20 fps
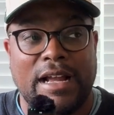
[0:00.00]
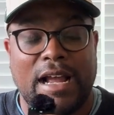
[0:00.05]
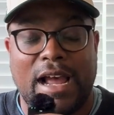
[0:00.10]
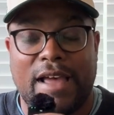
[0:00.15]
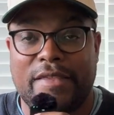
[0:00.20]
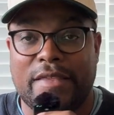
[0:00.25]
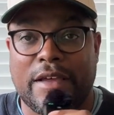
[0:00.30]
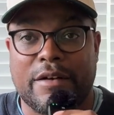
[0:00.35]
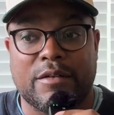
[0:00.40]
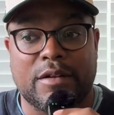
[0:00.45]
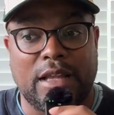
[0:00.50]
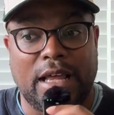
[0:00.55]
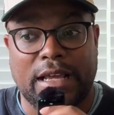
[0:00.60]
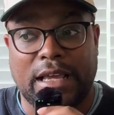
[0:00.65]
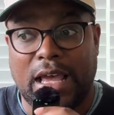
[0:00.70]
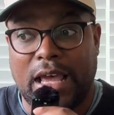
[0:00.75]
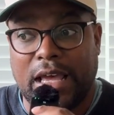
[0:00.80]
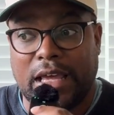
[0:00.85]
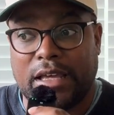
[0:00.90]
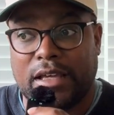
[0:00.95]
and they were like,
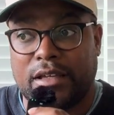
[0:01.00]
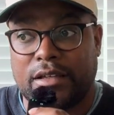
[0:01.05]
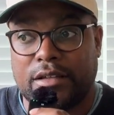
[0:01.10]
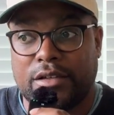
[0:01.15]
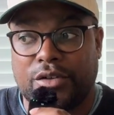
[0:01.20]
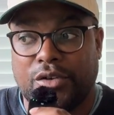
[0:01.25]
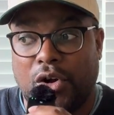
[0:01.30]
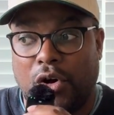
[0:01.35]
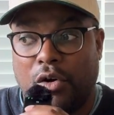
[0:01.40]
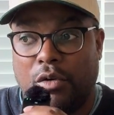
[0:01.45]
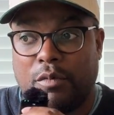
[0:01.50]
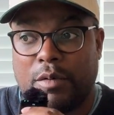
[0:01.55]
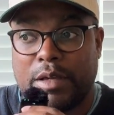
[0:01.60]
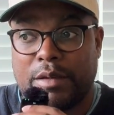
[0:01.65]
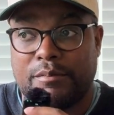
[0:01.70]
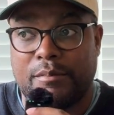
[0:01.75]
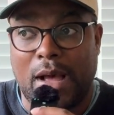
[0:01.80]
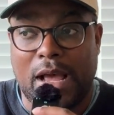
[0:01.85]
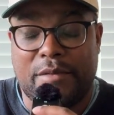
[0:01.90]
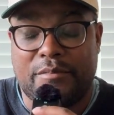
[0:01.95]
hey, we
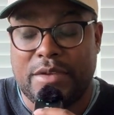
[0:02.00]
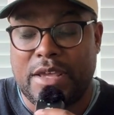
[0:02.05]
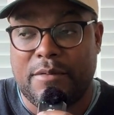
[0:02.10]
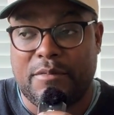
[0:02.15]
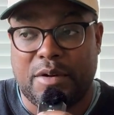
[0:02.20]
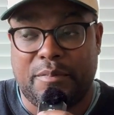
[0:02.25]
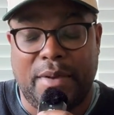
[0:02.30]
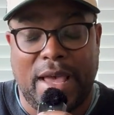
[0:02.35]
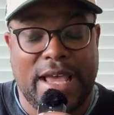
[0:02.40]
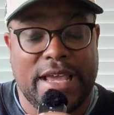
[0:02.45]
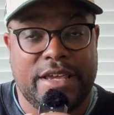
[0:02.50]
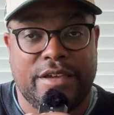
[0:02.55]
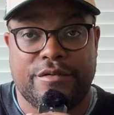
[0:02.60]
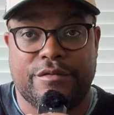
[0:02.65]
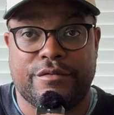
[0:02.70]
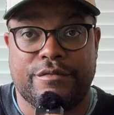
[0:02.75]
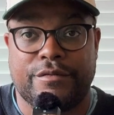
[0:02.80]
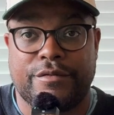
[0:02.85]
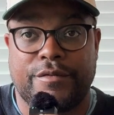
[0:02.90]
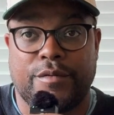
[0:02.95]
might be able to pay
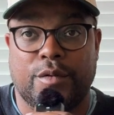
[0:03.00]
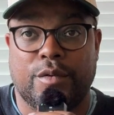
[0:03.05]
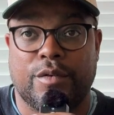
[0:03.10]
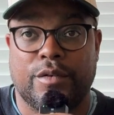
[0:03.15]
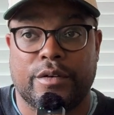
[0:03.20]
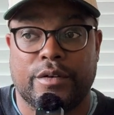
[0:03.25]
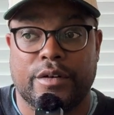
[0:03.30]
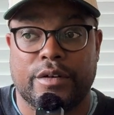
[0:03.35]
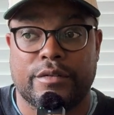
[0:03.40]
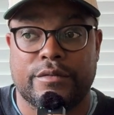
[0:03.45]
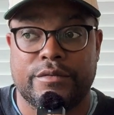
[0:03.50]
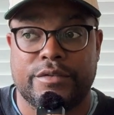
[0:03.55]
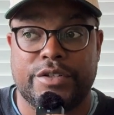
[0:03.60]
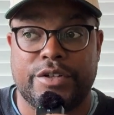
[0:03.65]
you for